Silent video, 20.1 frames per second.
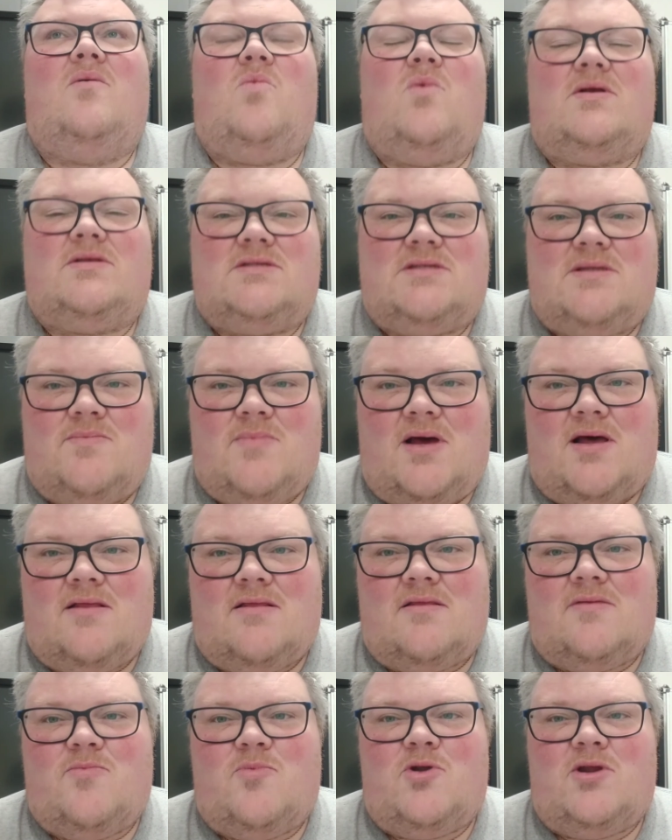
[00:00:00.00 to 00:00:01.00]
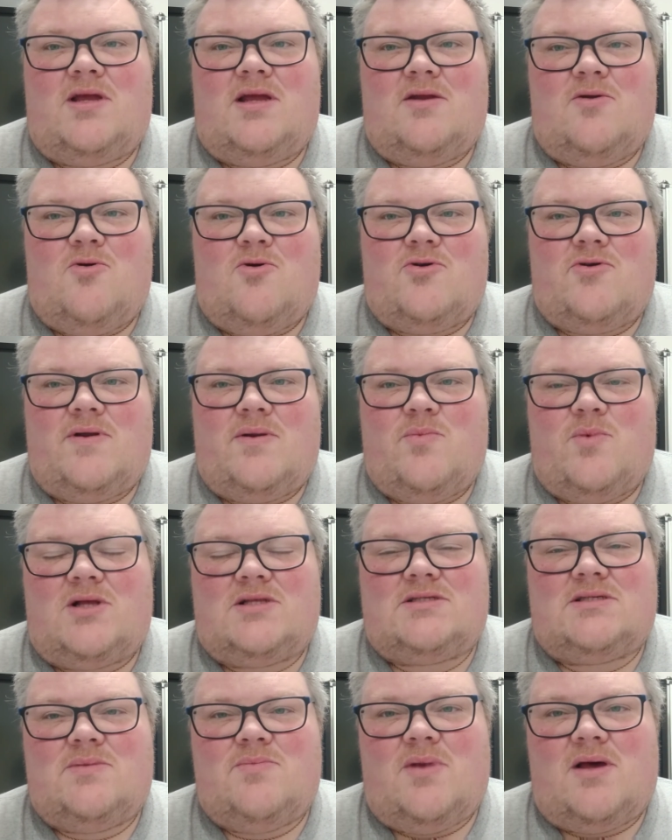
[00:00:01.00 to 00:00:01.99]
once a month, putting an order in
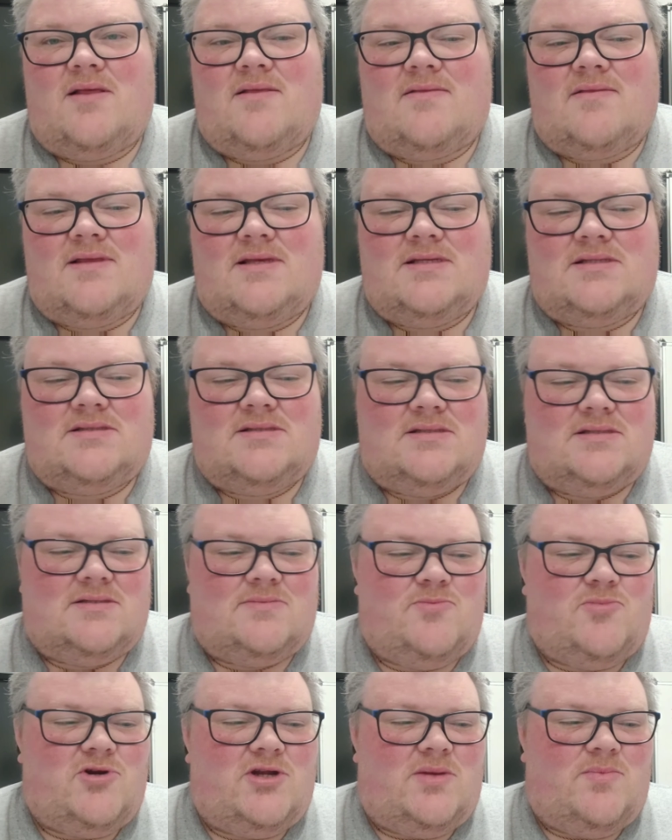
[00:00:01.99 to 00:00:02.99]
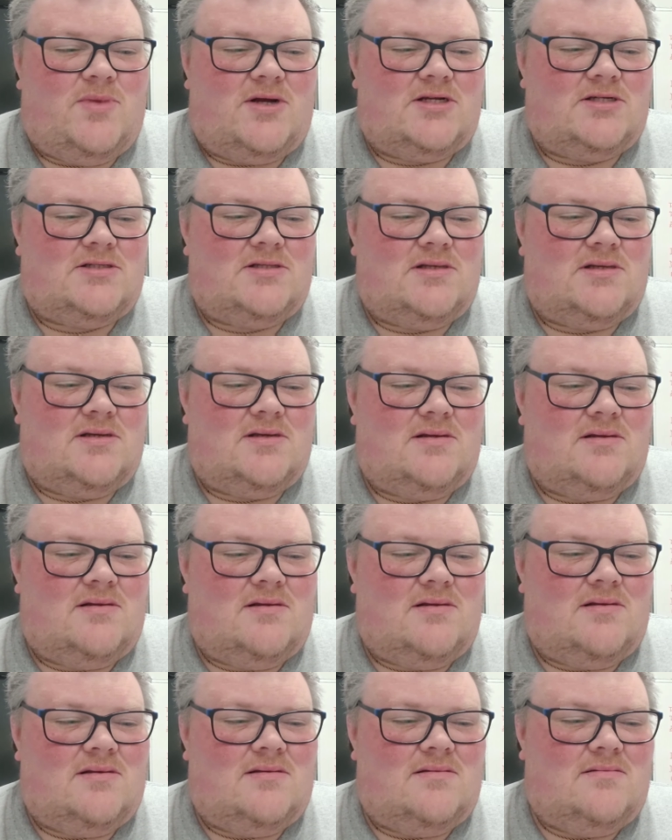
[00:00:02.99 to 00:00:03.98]
once a month is pretty much the
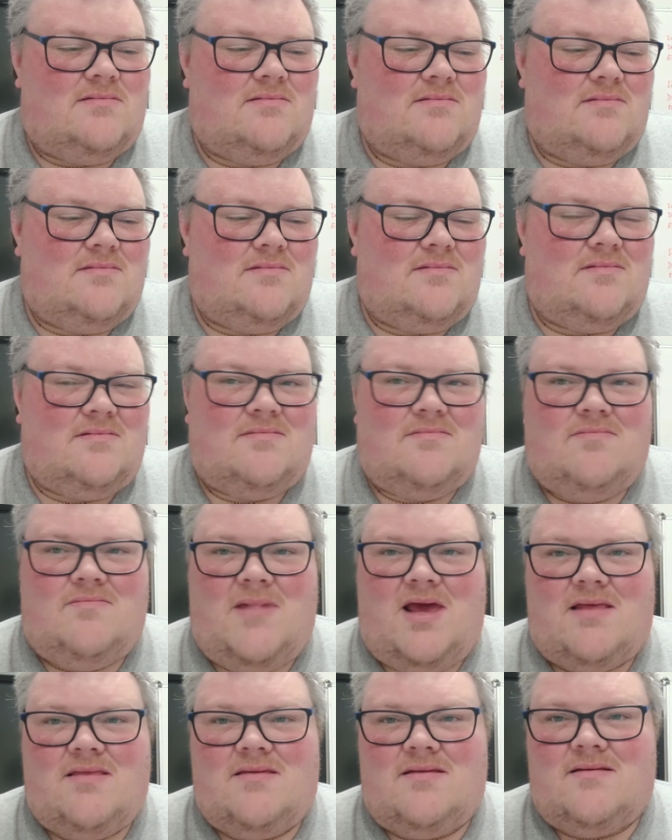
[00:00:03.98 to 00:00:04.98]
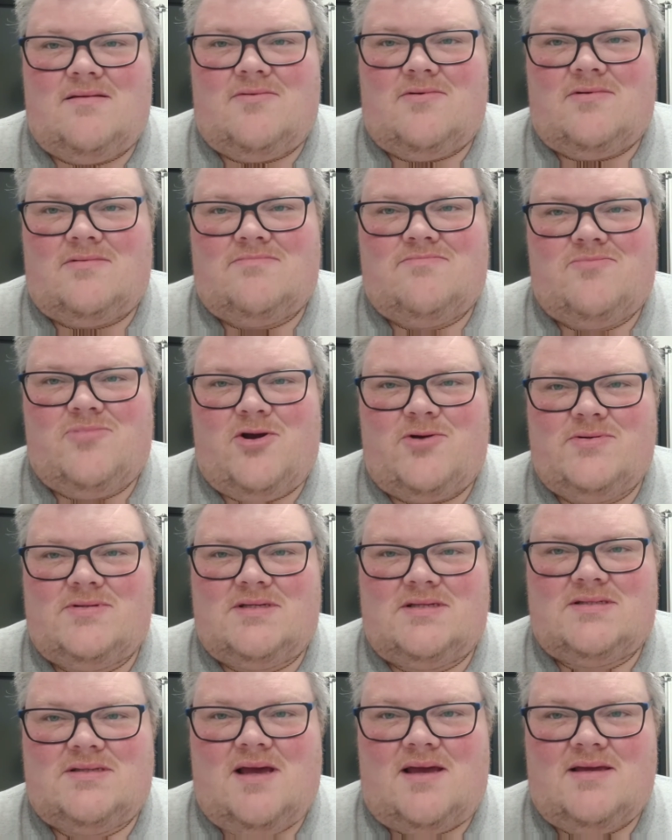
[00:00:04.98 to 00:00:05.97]
method or
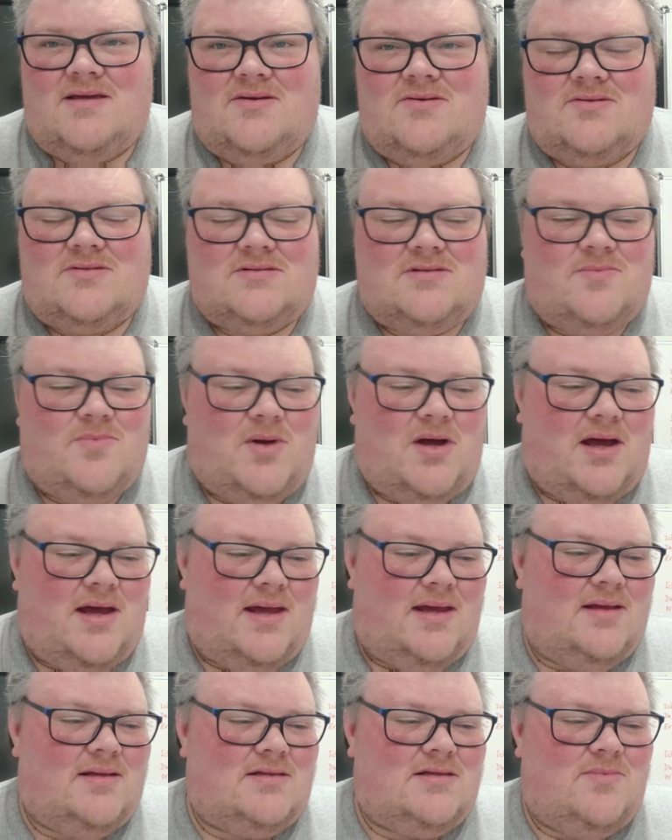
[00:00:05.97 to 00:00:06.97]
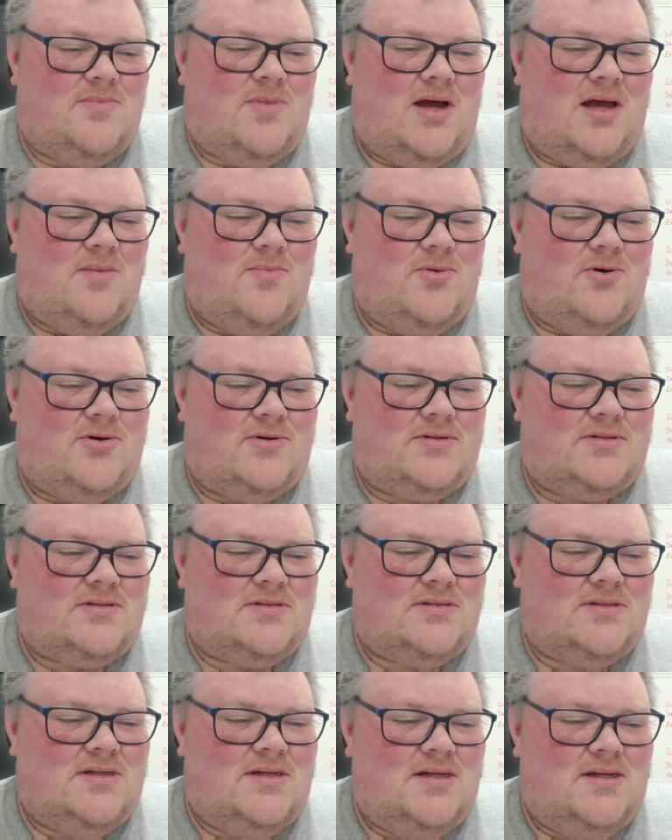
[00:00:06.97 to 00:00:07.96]
process I use to buy
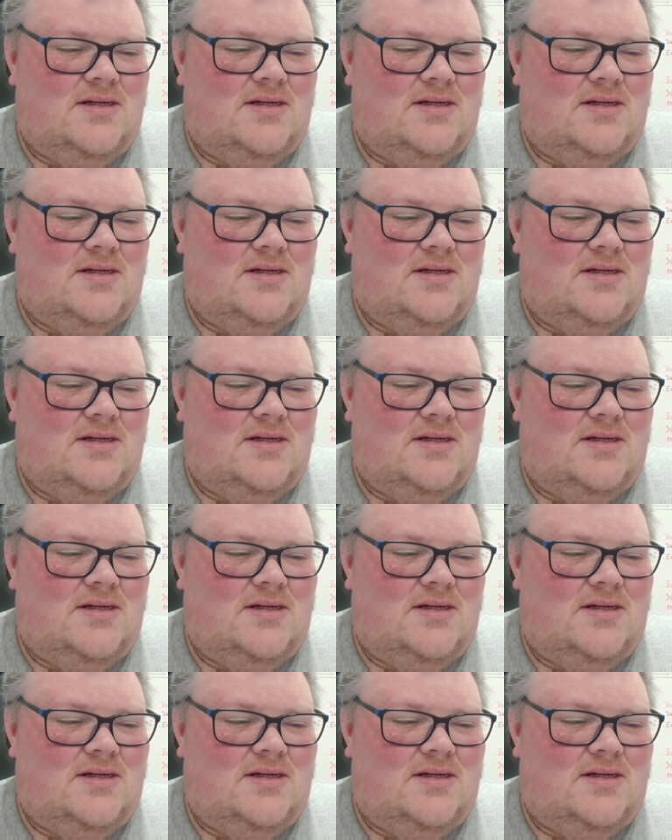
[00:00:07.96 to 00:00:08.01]
books.